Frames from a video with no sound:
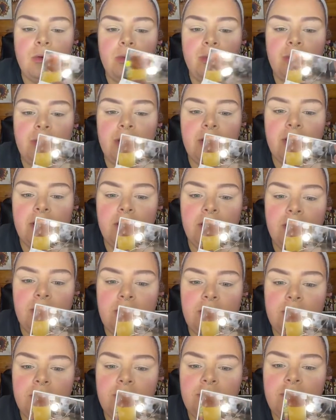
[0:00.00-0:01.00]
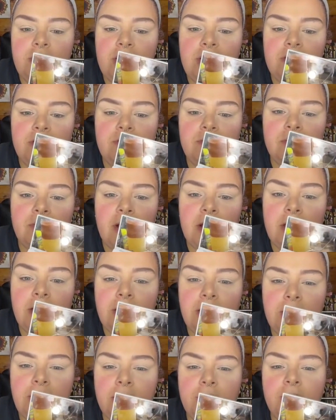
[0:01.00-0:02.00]
with these shades right
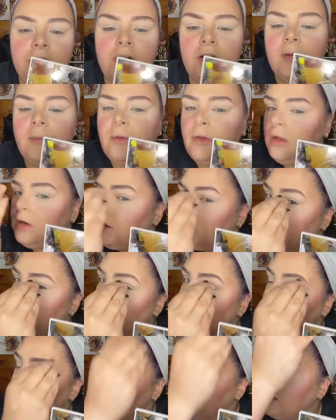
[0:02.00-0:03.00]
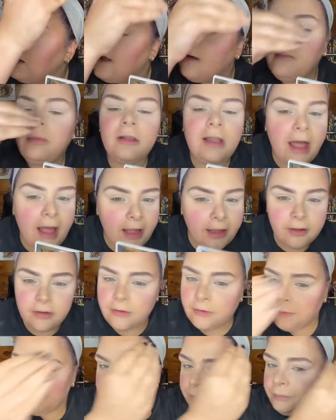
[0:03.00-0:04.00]
here, and I'm gonna create a black
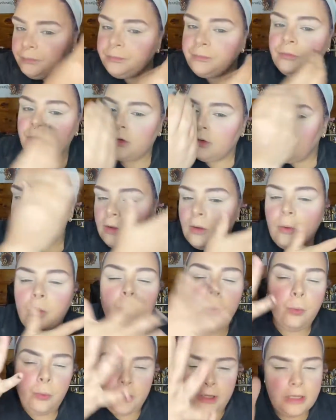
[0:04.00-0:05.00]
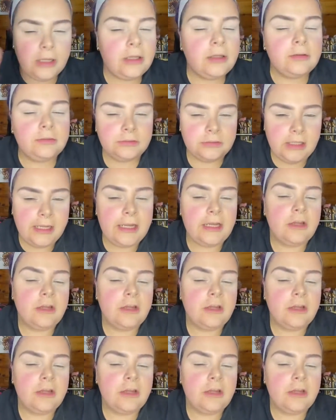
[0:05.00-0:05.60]
wing-like